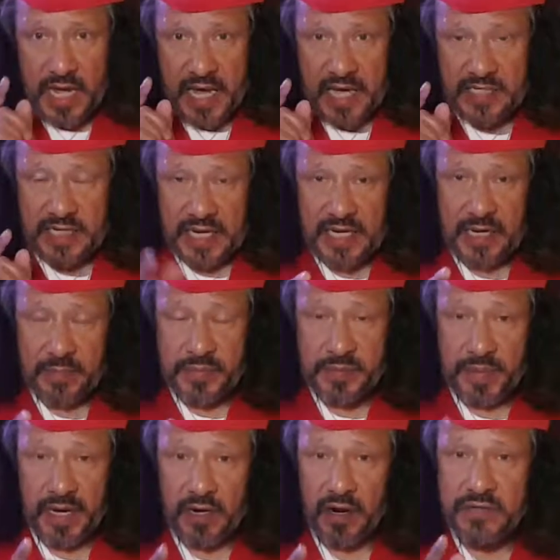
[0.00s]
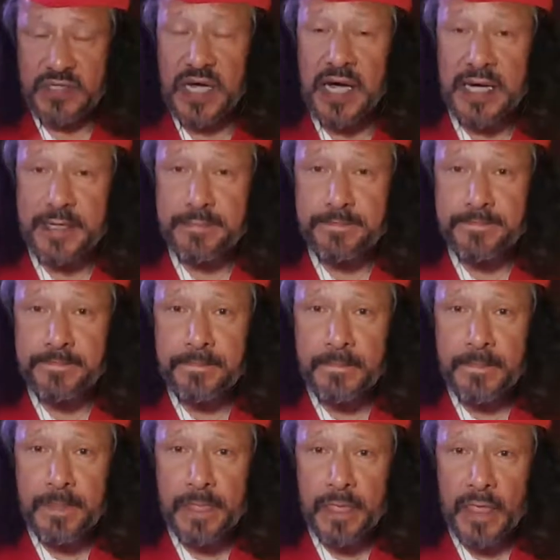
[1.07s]
is about offside.
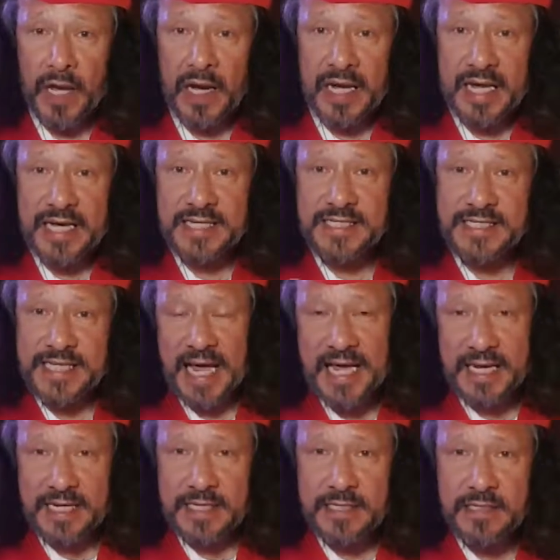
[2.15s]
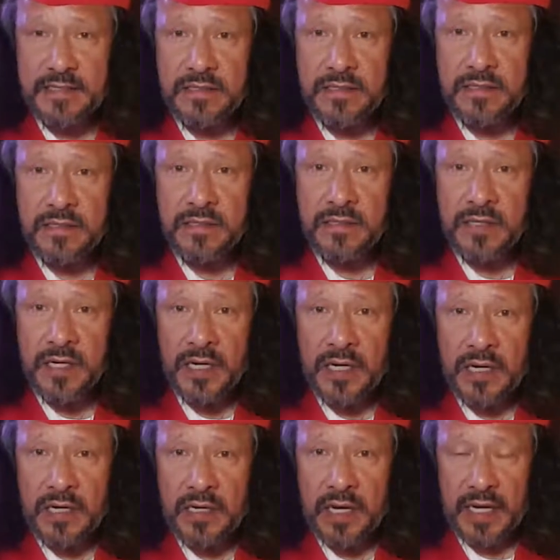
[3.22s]
He stated,
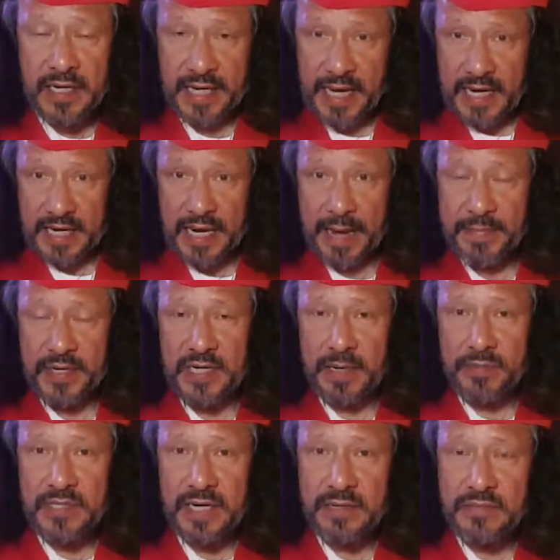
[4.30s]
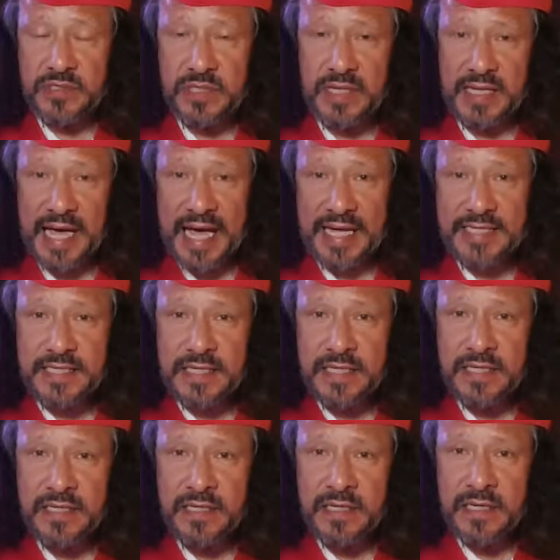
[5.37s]
and again it happened a couple times, that
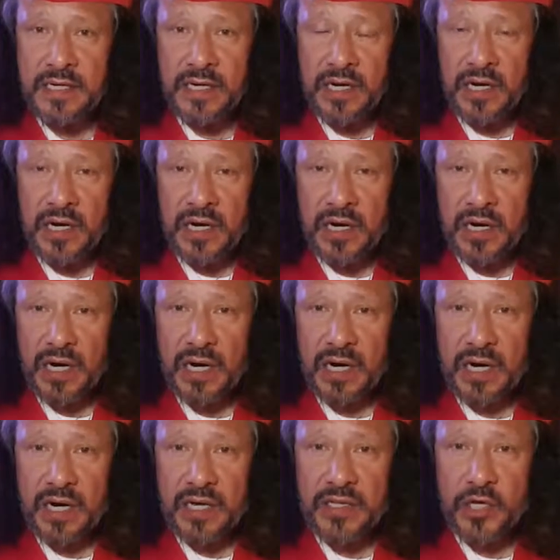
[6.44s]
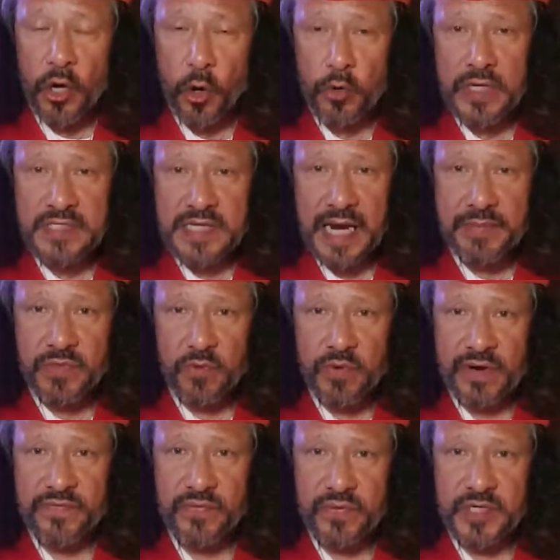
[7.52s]
the only time the
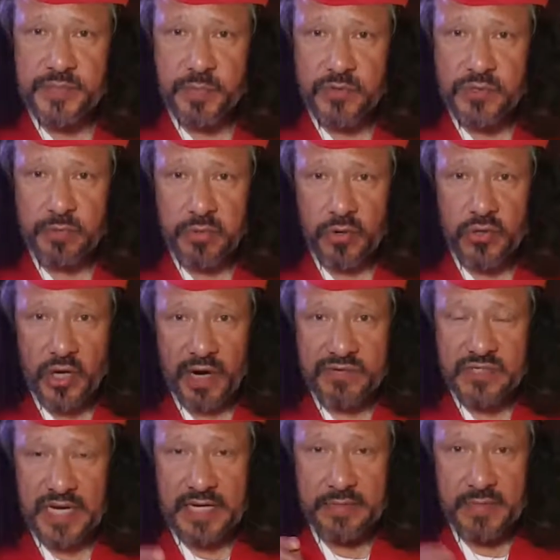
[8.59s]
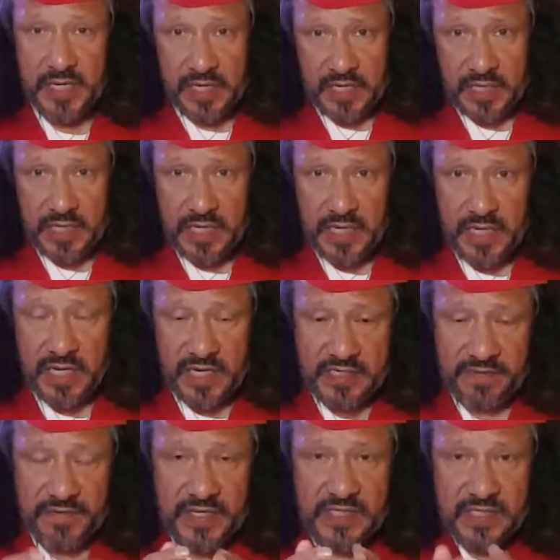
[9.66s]
referee is supposed to blow the offside immediately is
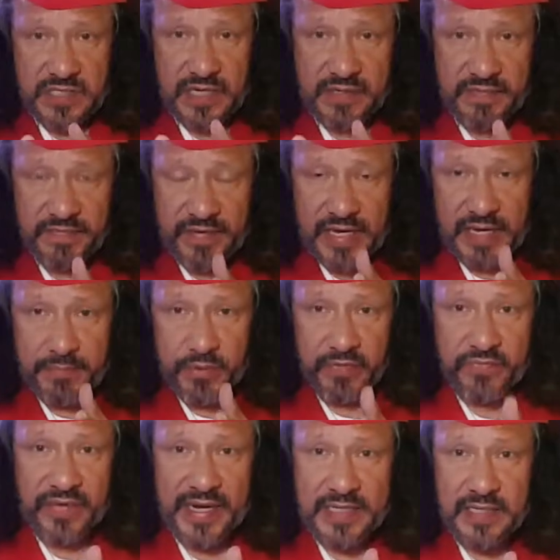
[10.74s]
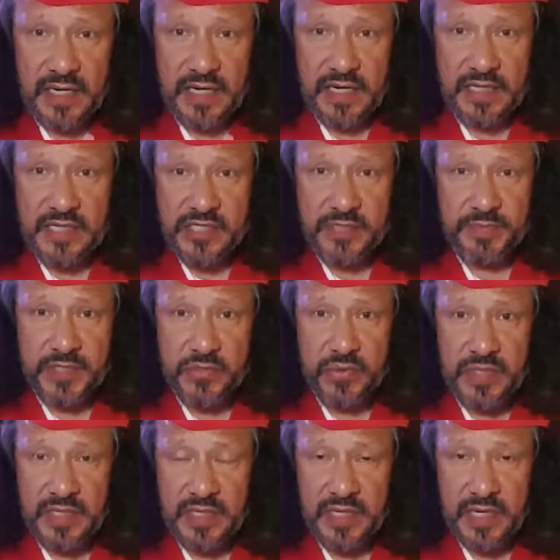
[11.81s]
if he can prevent a collision
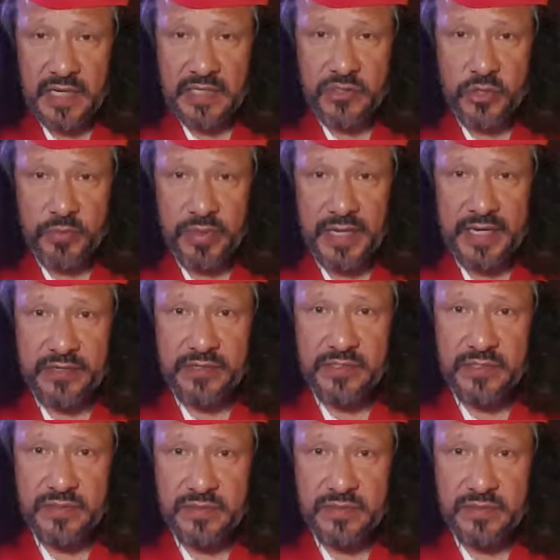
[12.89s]
between 2 players.